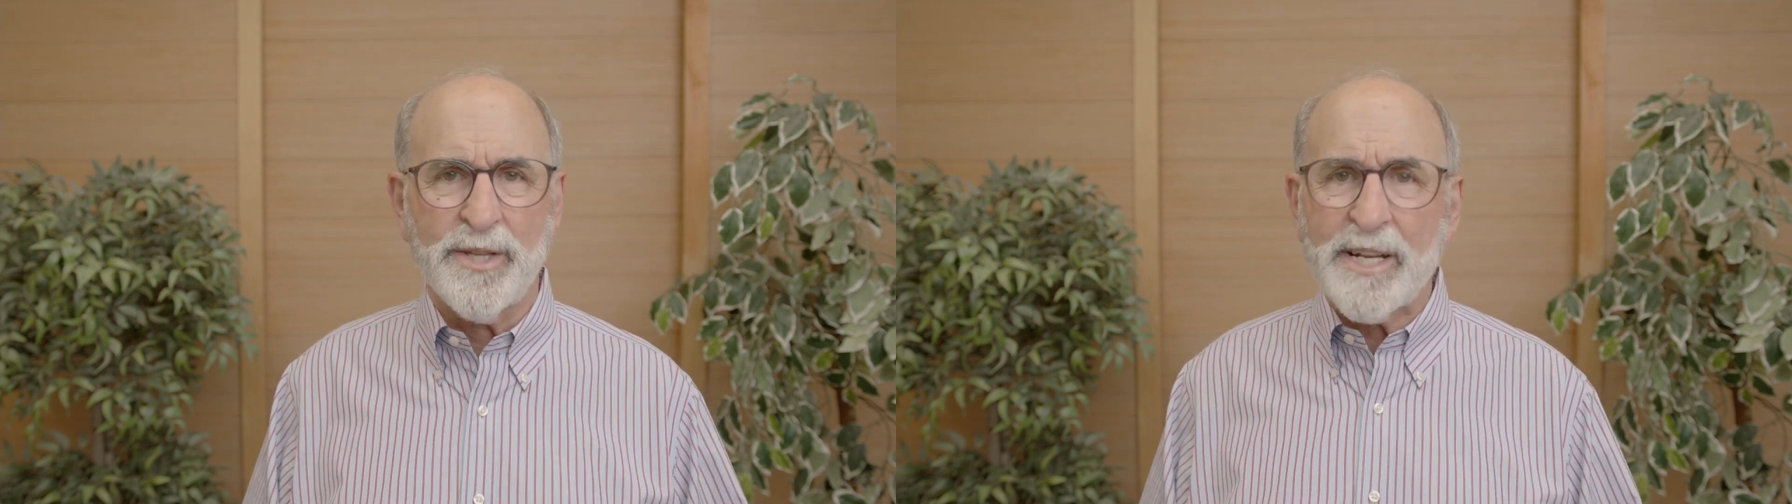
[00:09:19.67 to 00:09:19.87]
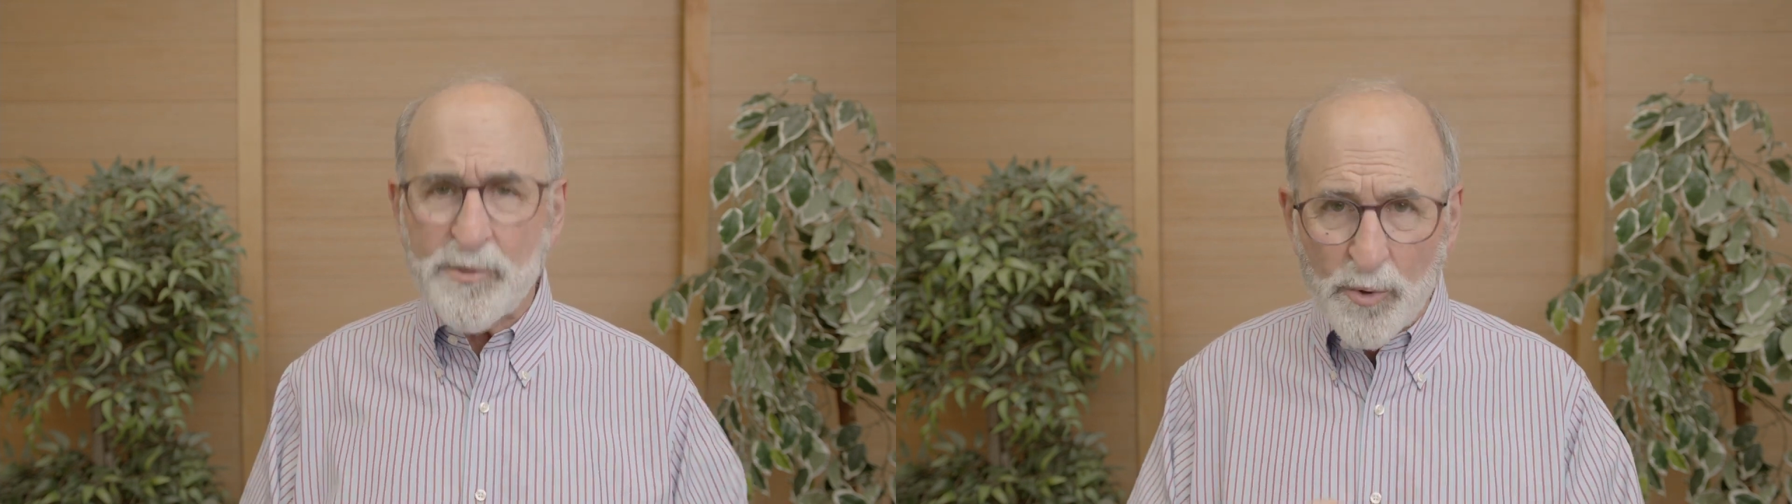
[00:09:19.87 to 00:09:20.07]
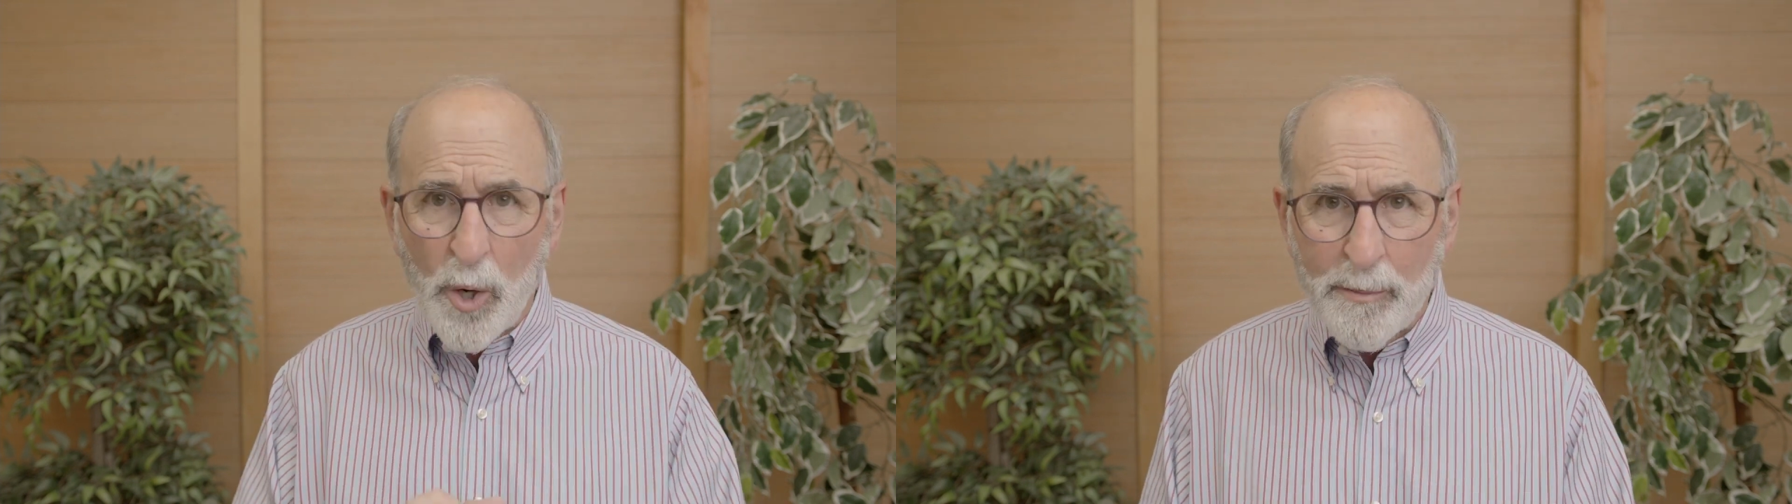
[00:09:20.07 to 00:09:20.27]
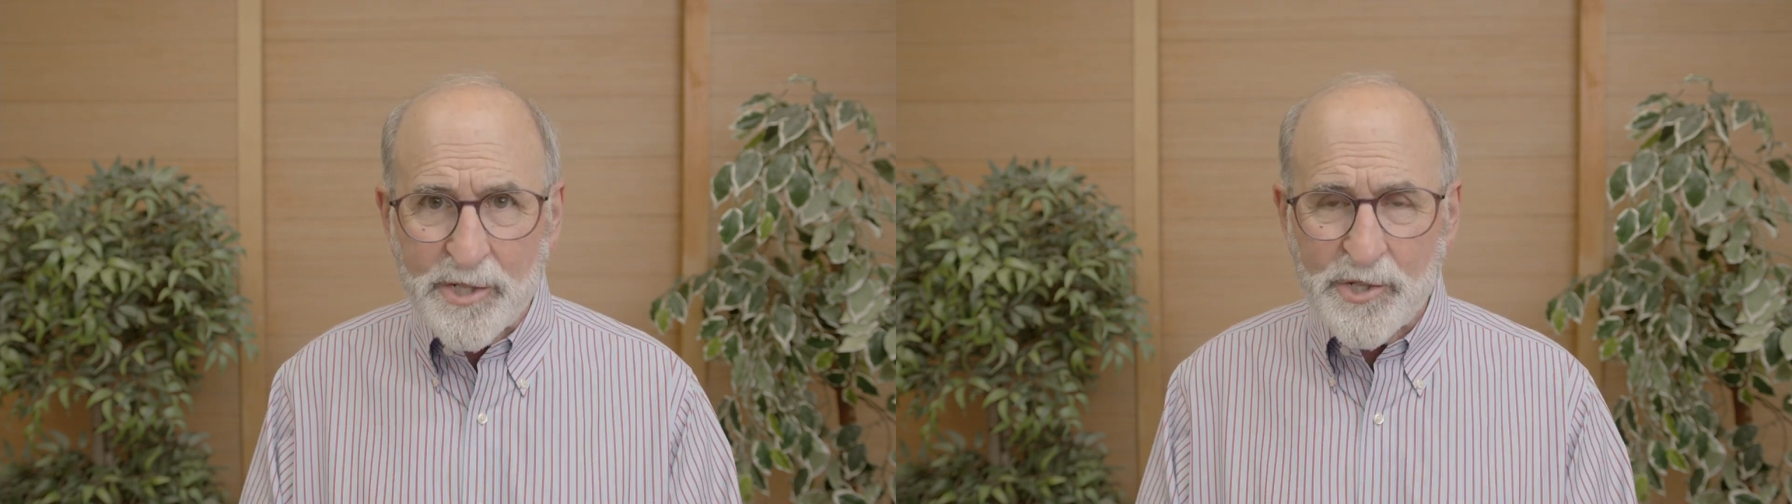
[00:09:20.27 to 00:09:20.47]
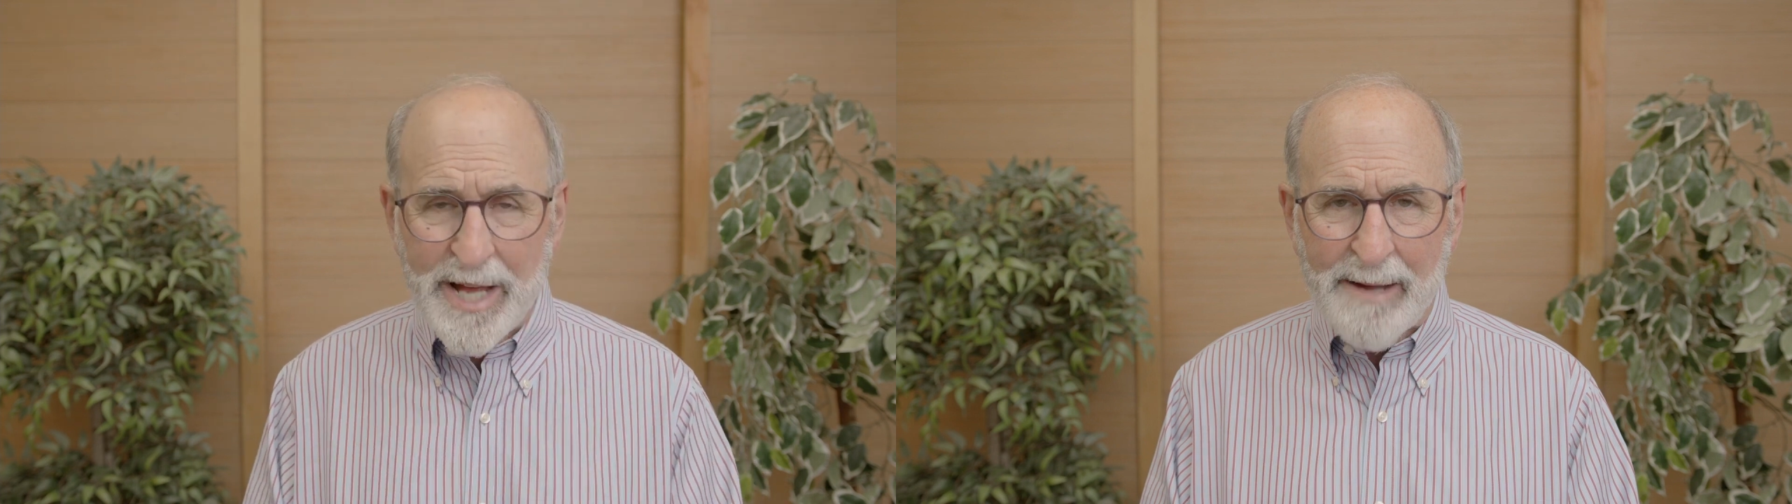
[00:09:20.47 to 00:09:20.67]
That's
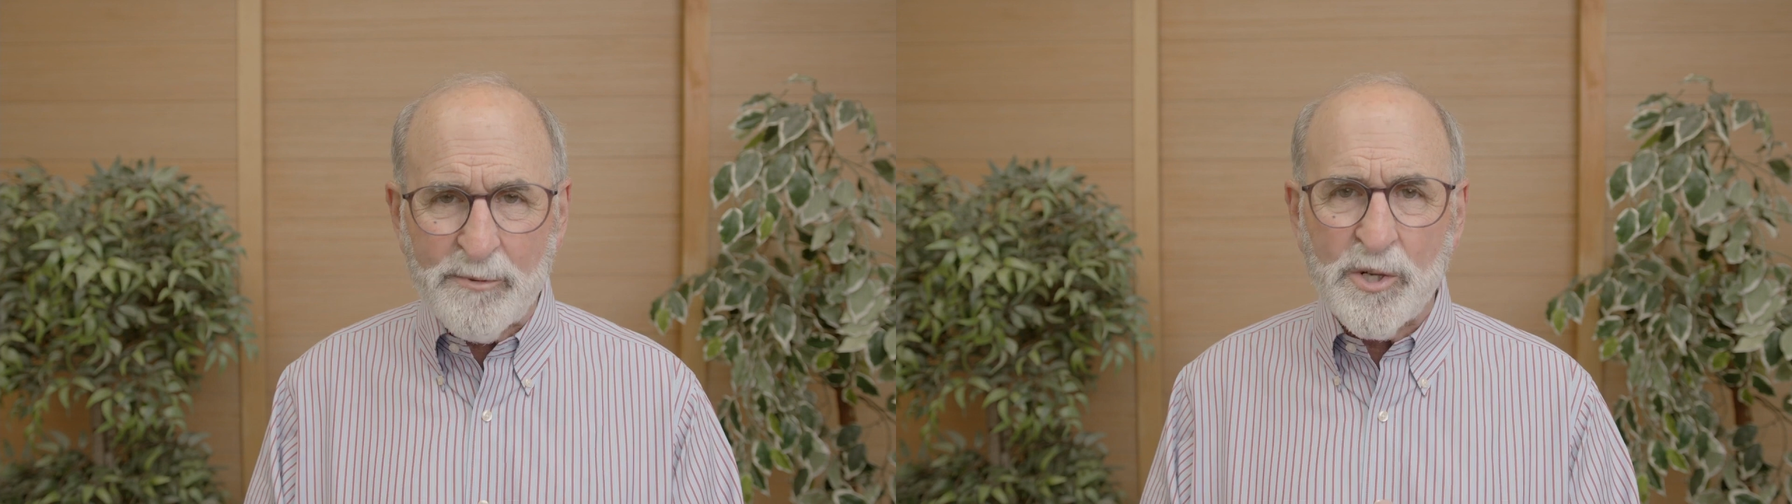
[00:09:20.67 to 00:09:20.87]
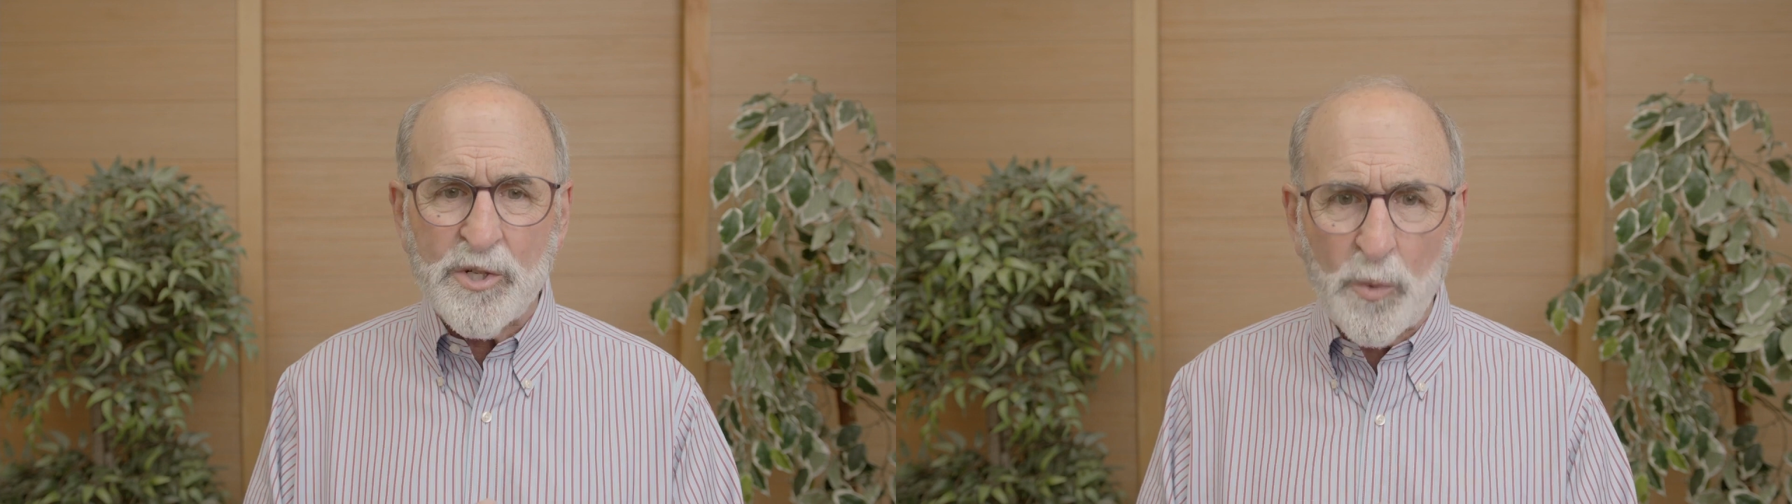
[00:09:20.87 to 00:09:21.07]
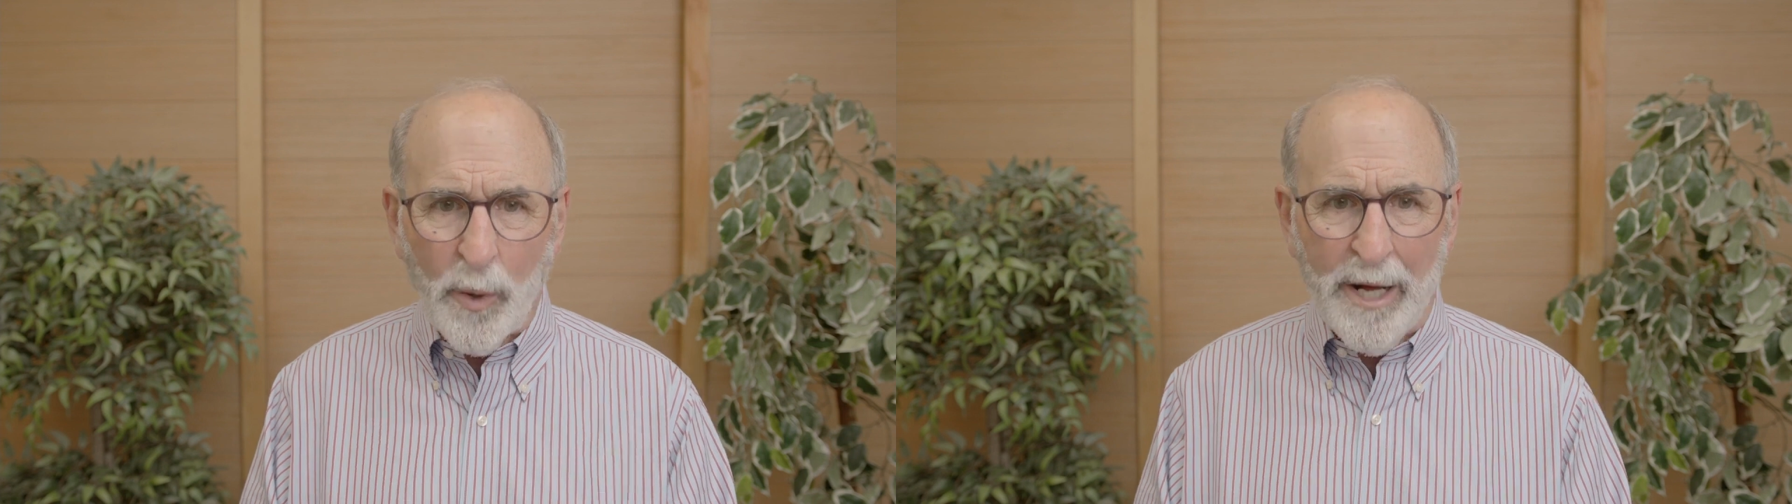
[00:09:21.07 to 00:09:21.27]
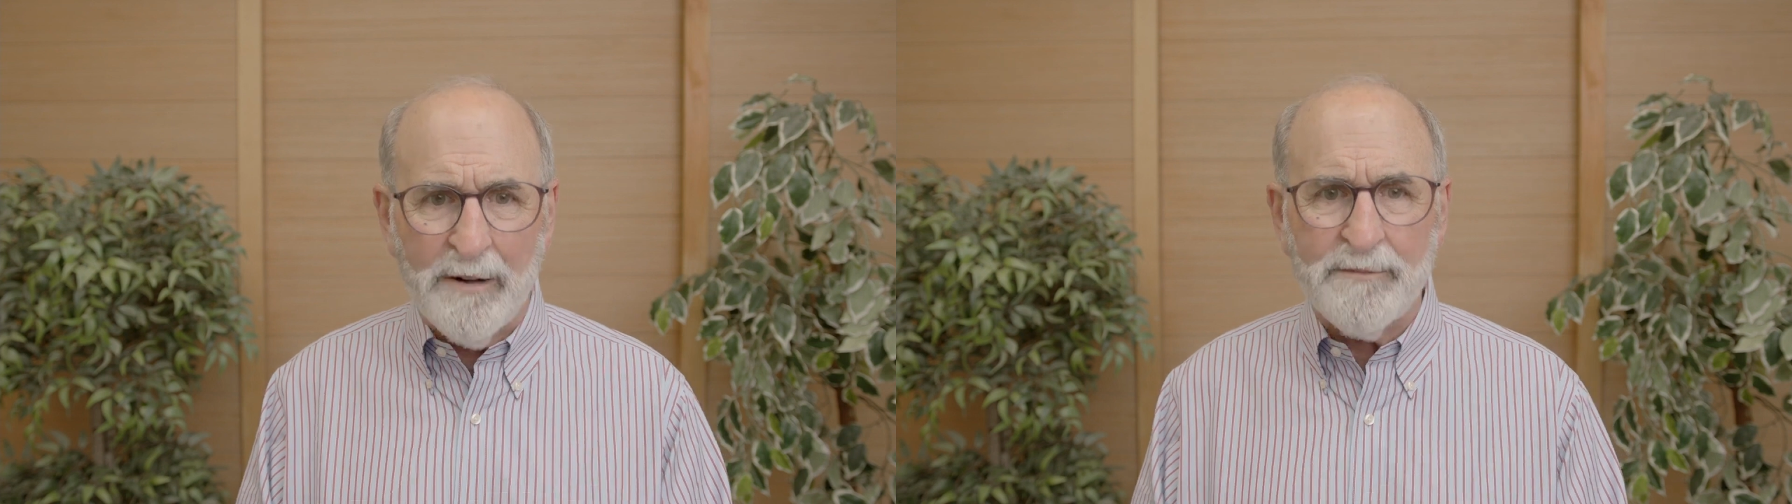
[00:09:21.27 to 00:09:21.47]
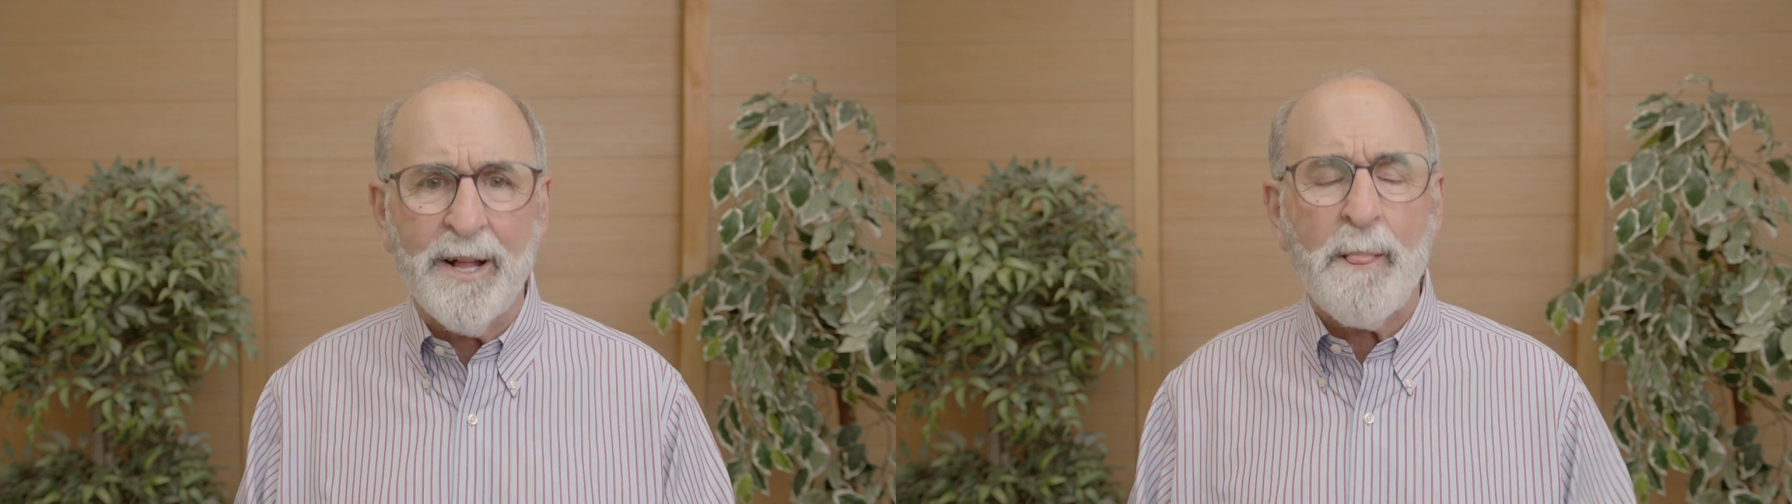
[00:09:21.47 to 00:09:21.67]
Romans chapter
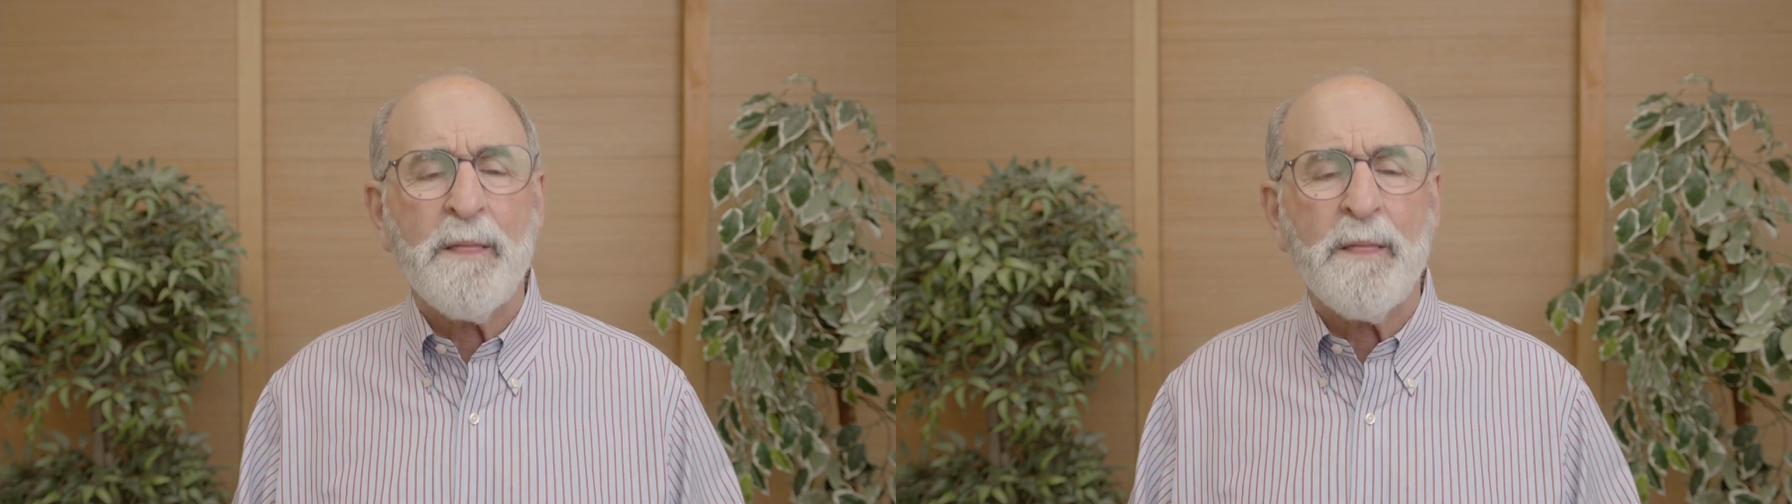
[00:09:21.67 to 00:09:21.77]
12,